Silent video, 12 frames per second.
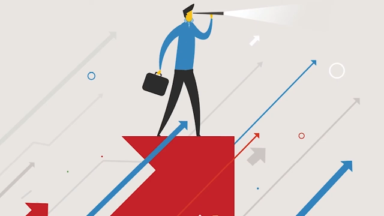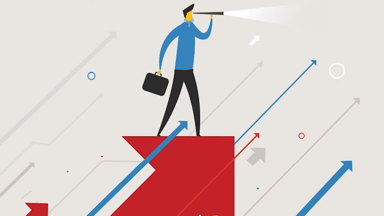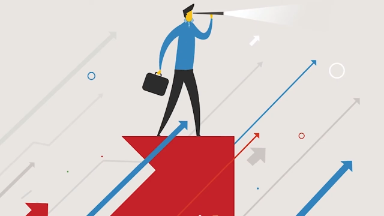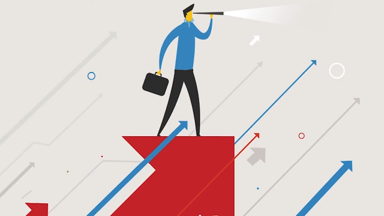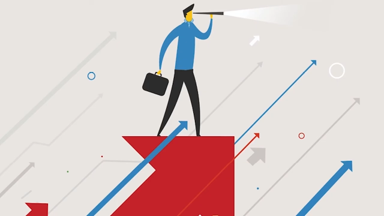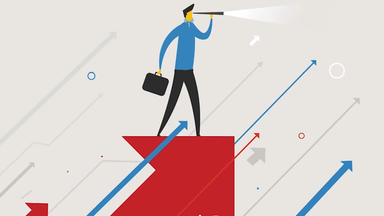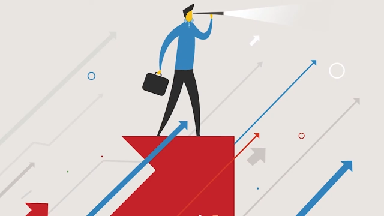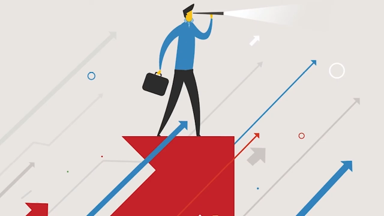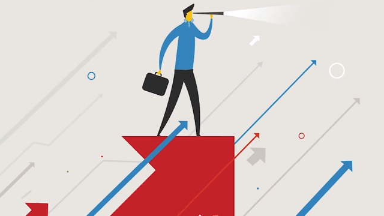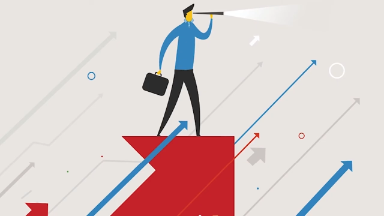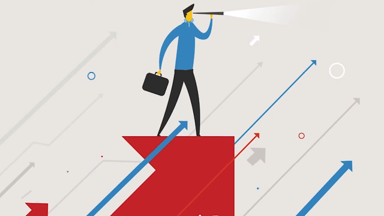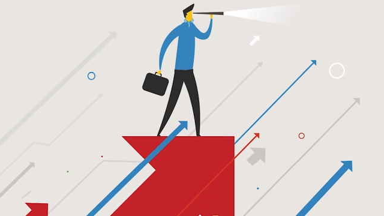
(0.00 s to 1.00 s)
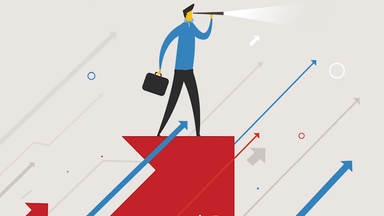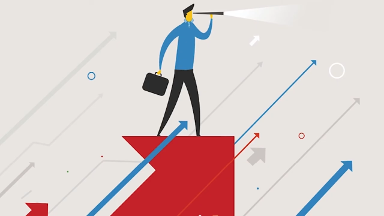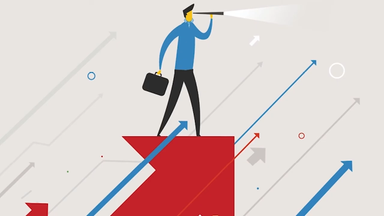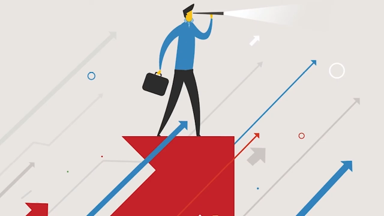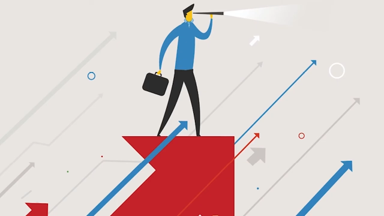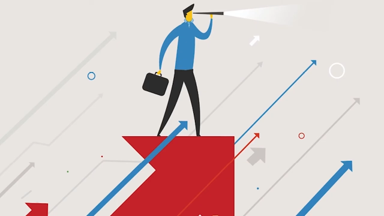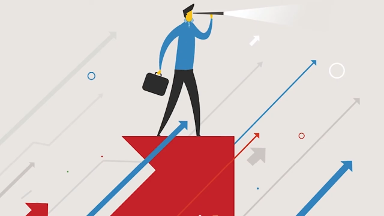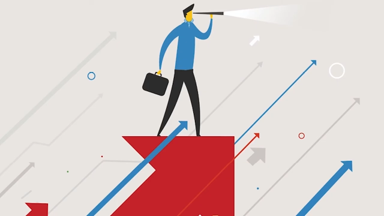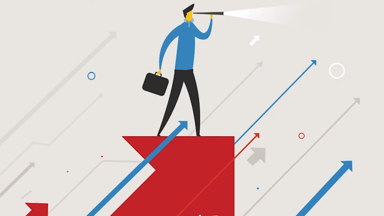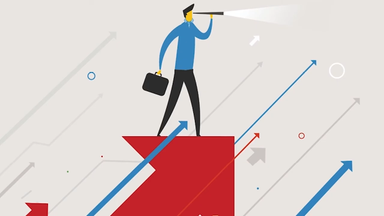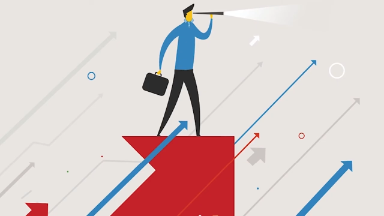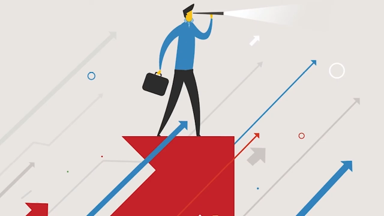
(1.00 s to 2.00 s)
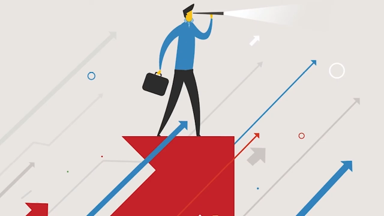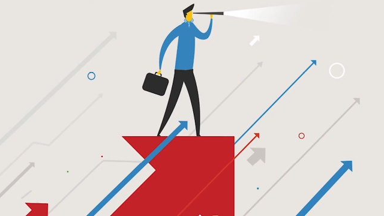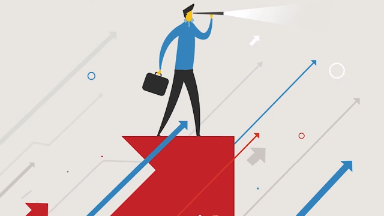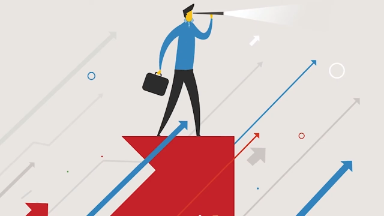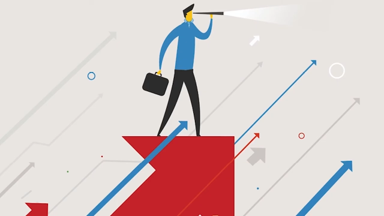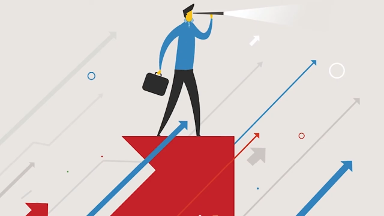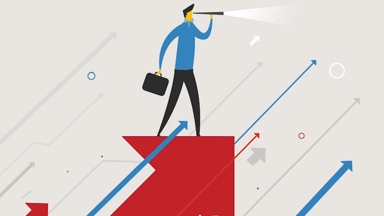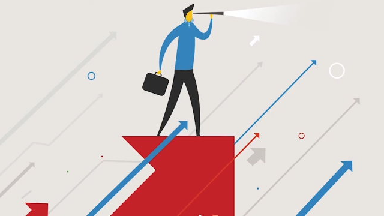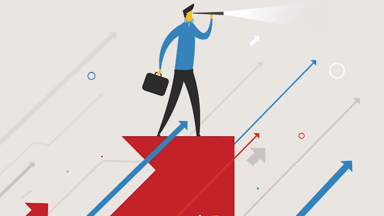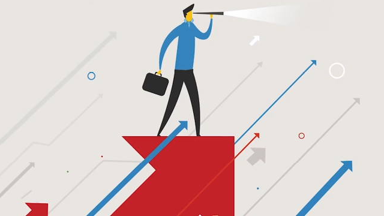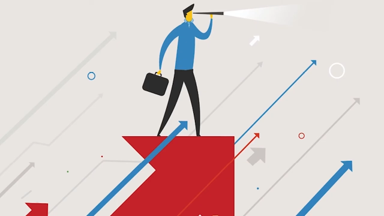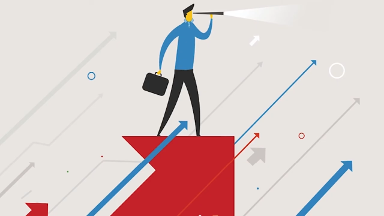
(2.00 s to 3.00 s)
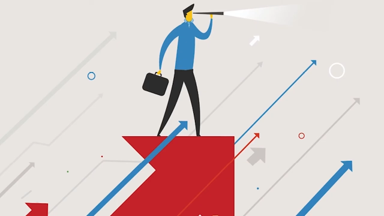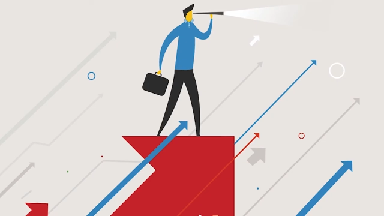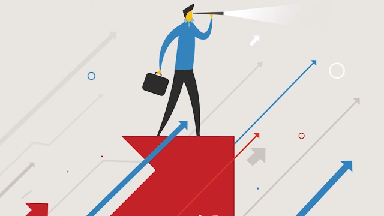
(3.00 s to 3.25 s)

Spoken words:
(no speaker visible)